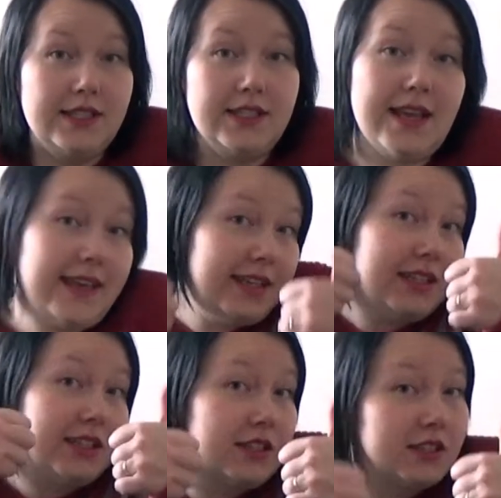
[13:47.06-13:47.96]
yeah,
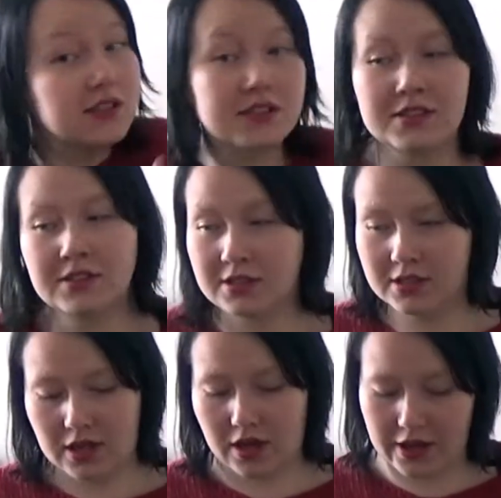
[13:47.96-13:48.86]

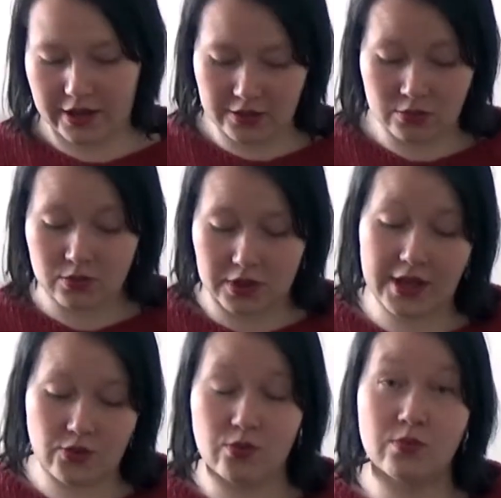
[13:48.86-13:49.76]
I
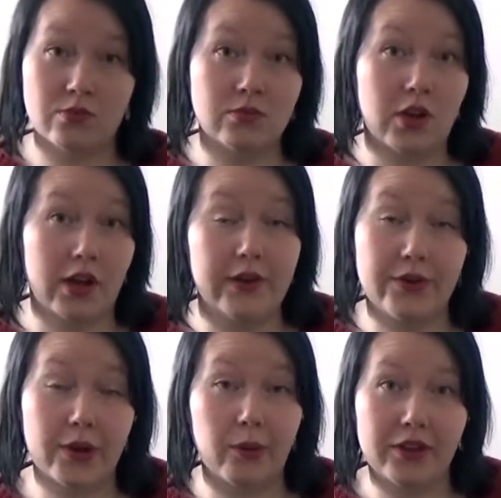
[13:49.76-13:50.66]
can highly
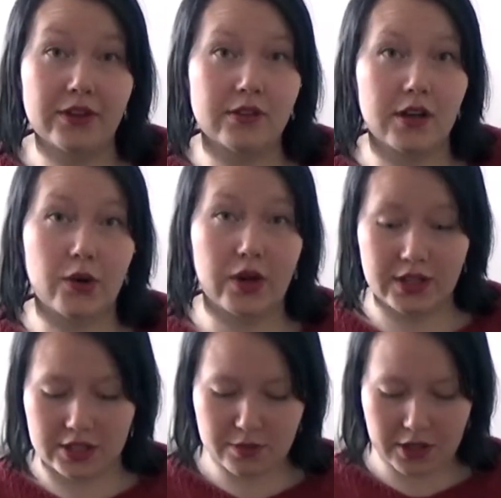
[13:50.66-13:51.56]
recommend Aroha
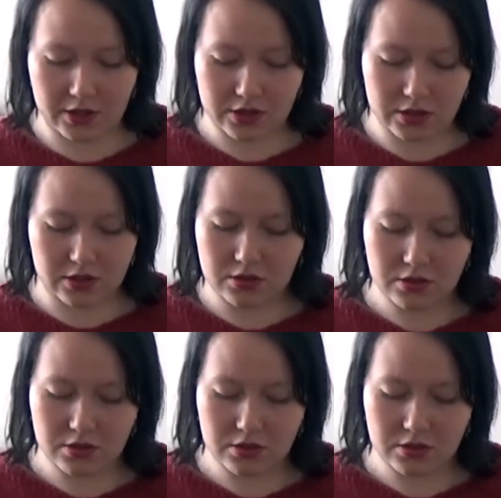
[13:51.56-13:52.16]
Knits patterns.